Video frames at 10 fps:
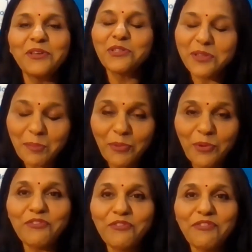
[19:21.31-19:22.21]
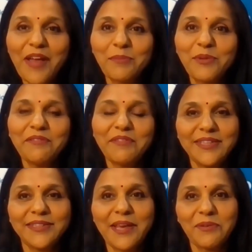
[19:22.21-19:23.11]
So the Apollo family of
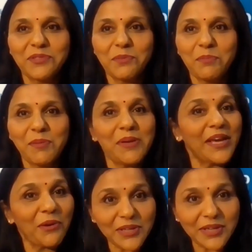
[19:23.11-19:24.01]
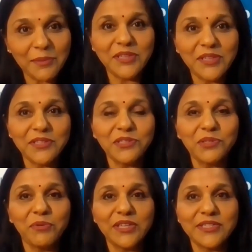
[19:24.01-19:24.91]
80,000 people are all committed
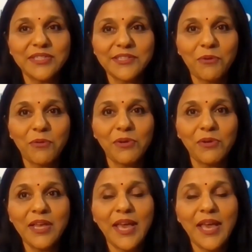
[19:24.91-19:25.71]
towards this goal.